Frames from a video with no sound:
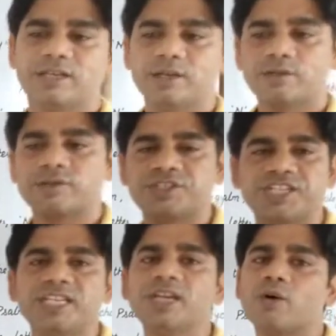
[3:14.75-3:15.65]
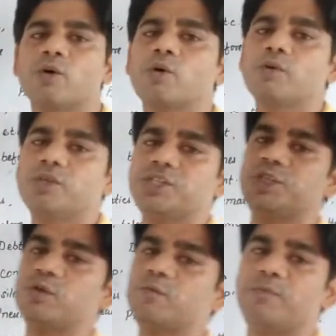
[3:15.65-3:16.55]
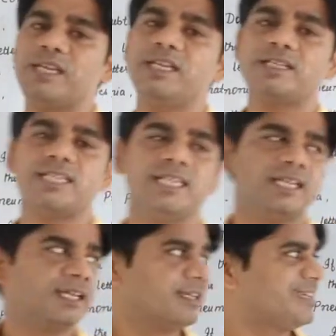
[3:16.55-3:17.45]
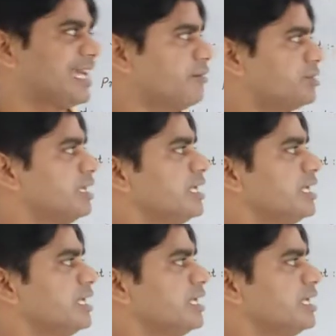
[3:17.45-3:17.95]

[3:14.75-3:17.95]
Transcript: So G-O-U-B-T, tout.